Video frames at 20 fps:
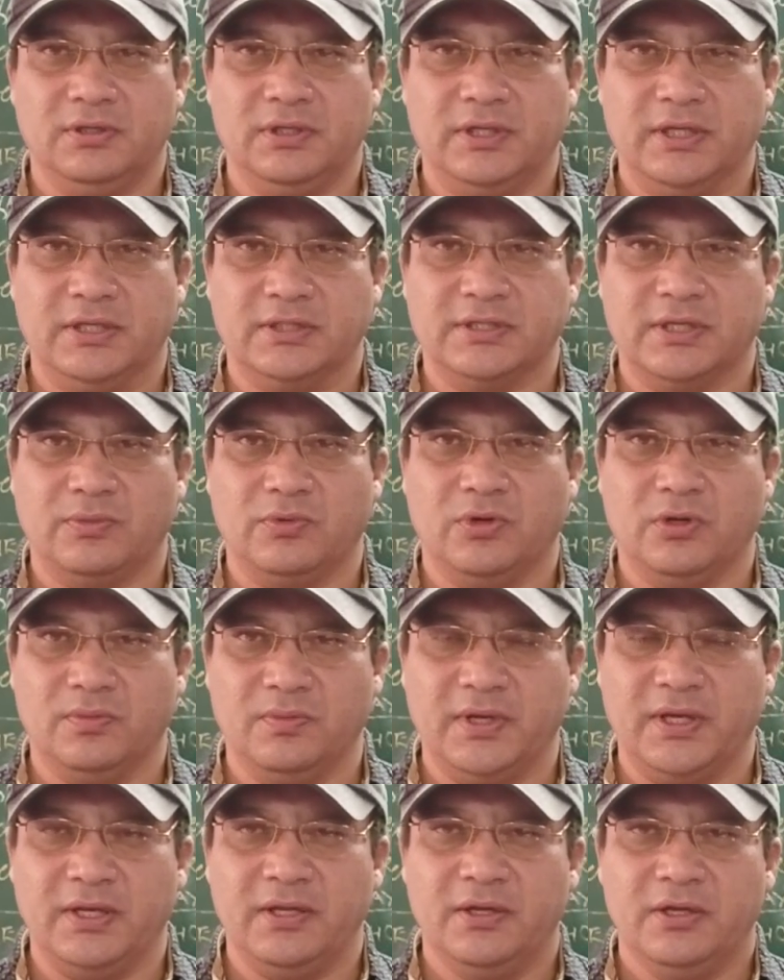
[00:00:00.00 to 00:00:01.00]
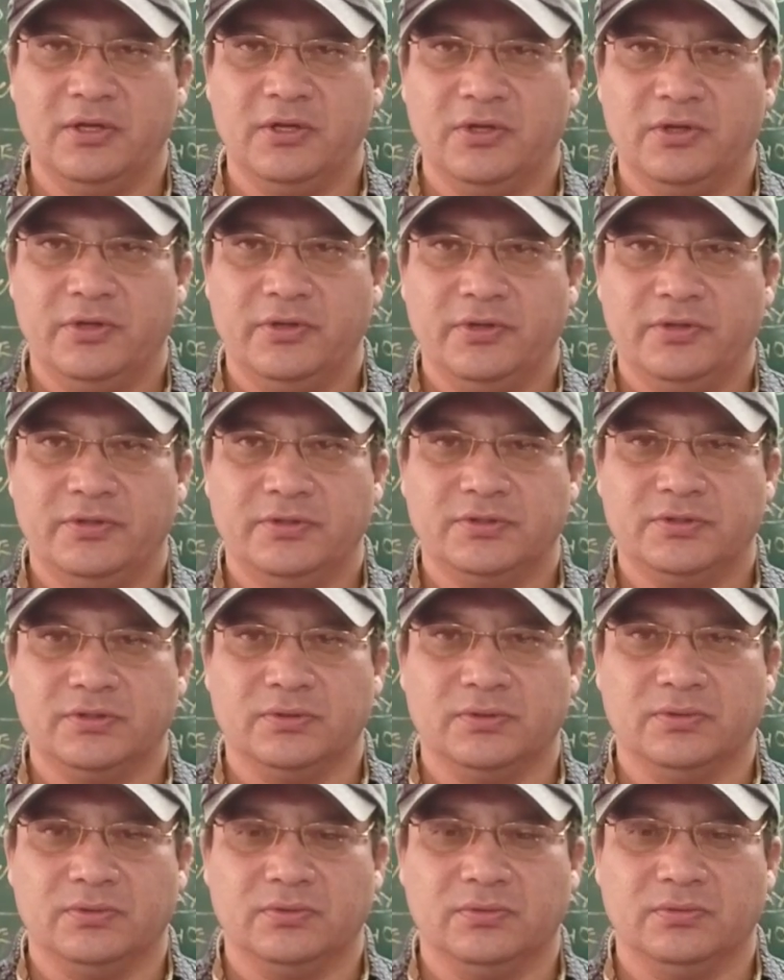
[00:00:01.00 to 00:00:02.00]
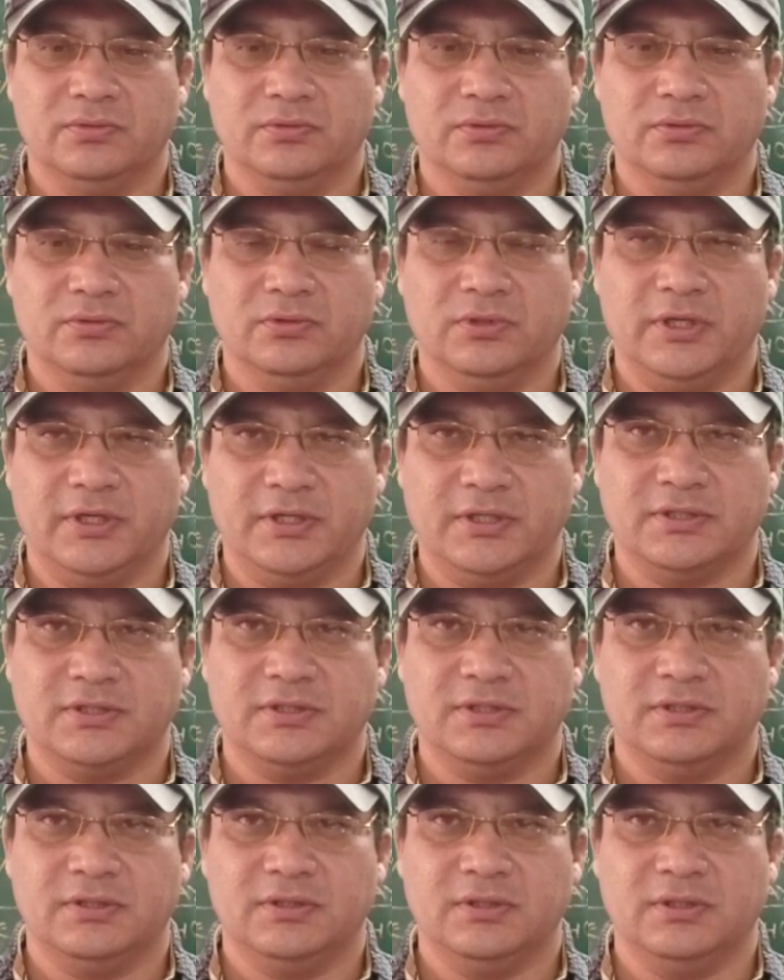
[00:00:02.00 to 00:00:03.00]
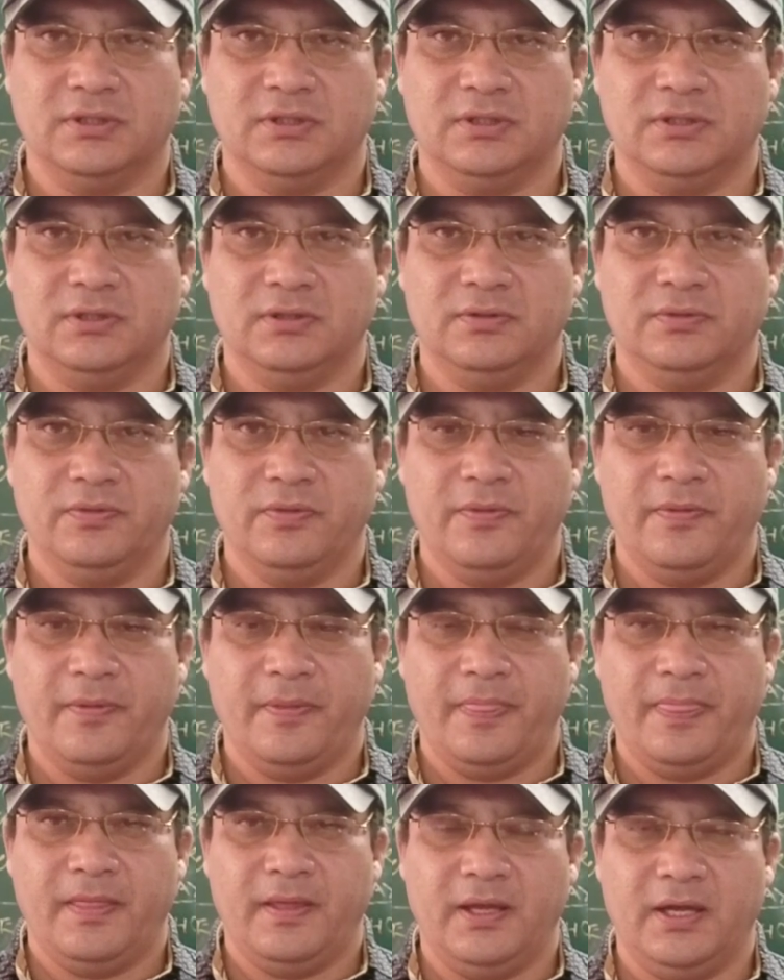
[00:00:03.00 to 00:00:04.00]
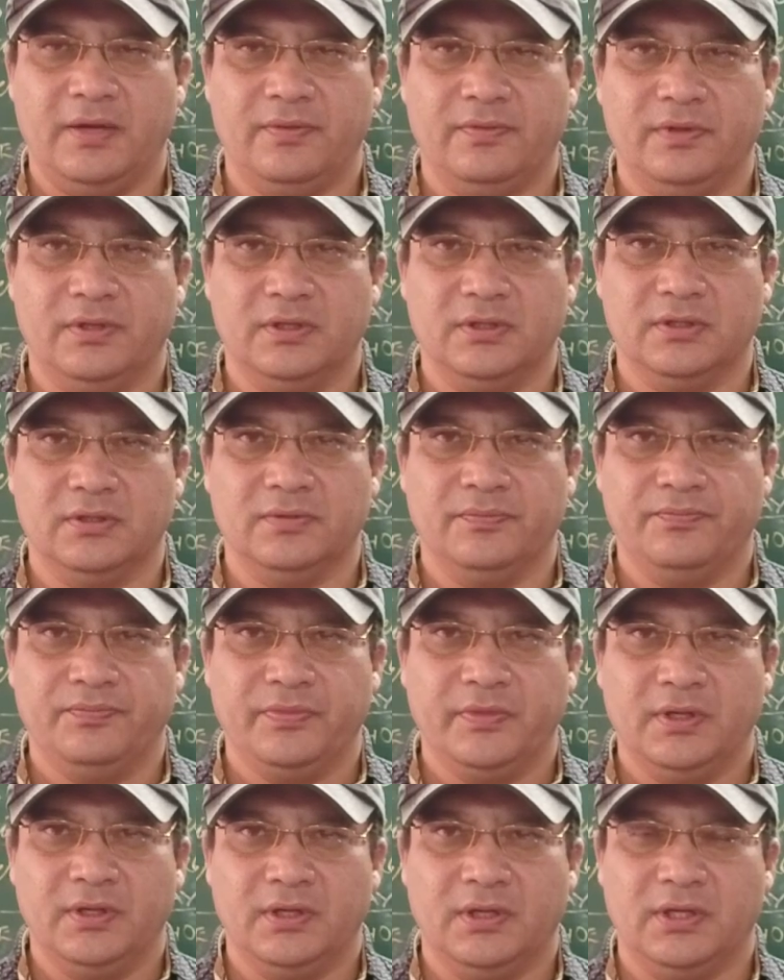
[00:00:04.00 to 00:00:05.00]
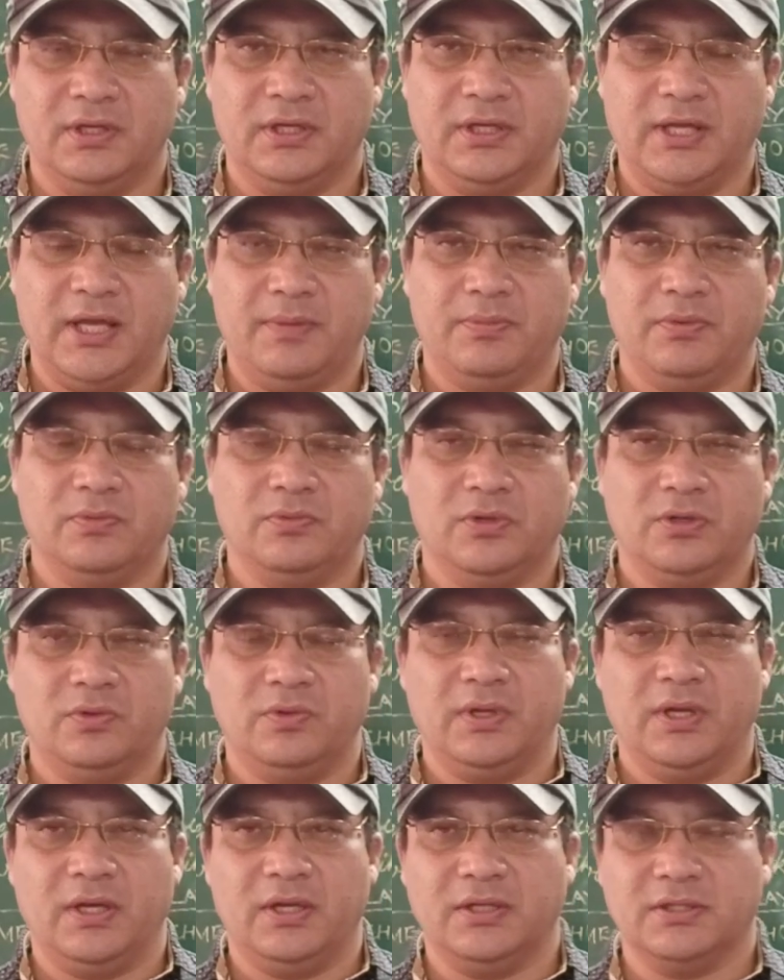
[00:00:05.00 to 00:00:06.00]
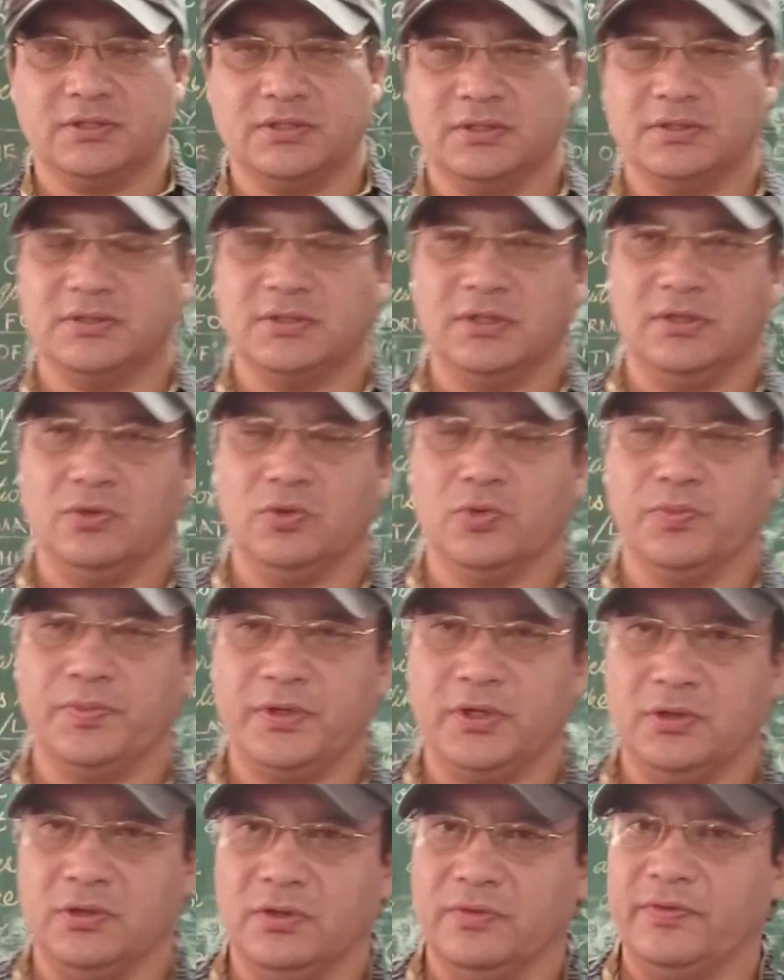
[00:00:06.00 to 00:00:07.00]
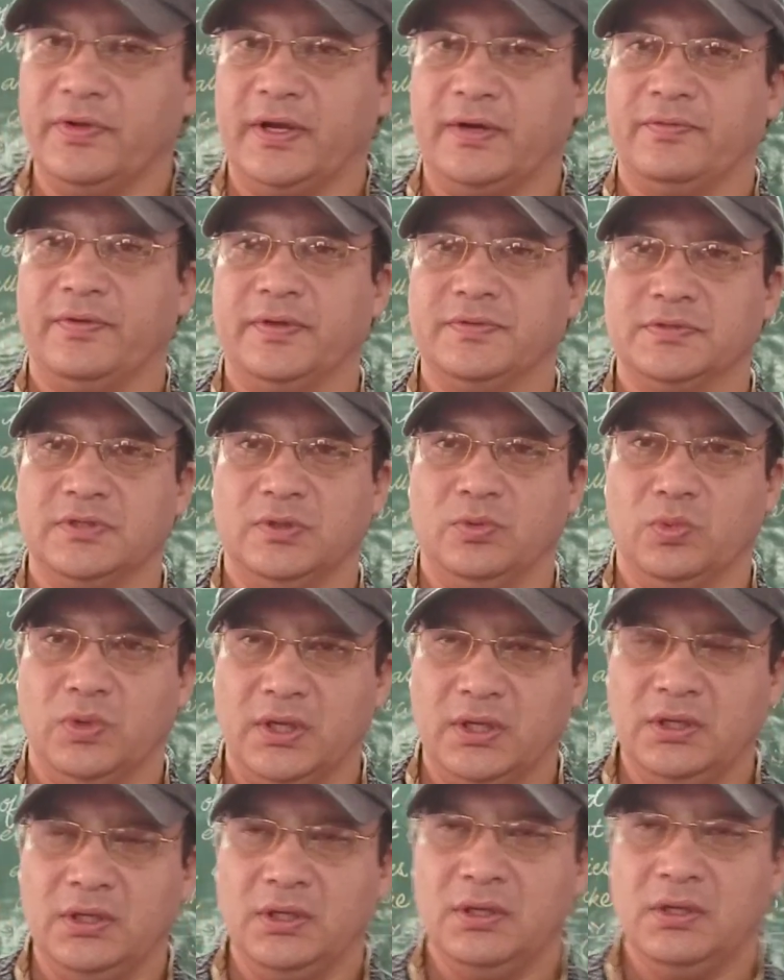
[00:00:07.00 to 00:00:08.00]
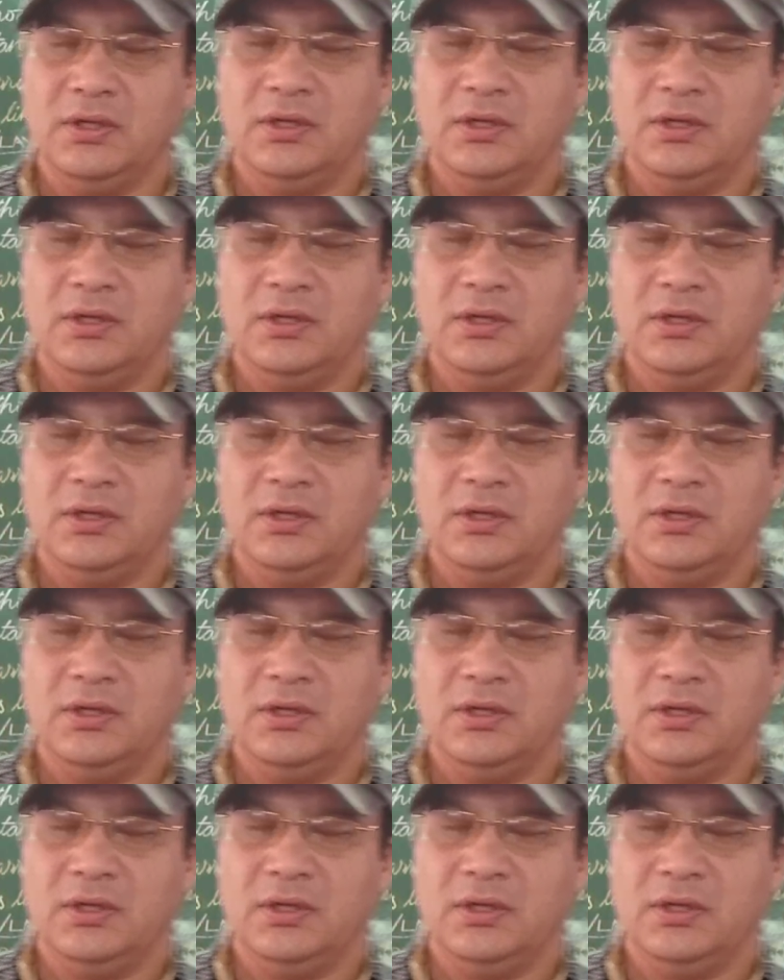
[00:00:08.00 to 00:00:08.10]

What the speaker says: days have gone by, so let us have the recap of what we had discussed in the opening of Act 5, Scene 1.